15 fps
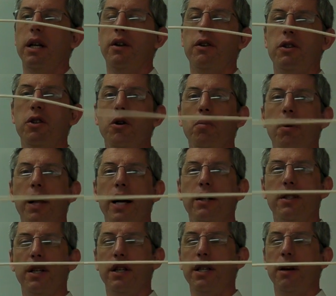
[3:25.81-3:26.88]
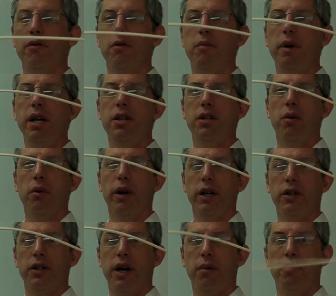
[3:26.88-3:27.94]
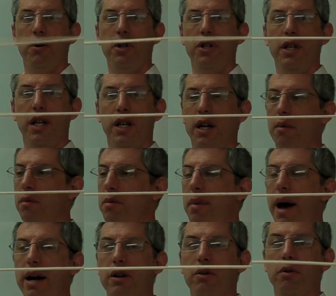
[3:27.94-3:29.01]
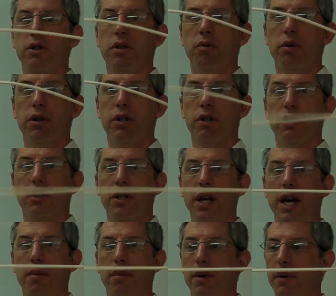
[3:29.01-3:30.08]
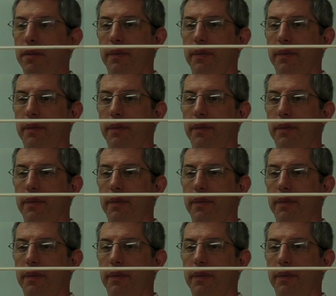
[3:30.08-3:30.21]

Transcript: Now there's no plastic deformation. When I stop pushing, it comes back to its original shape.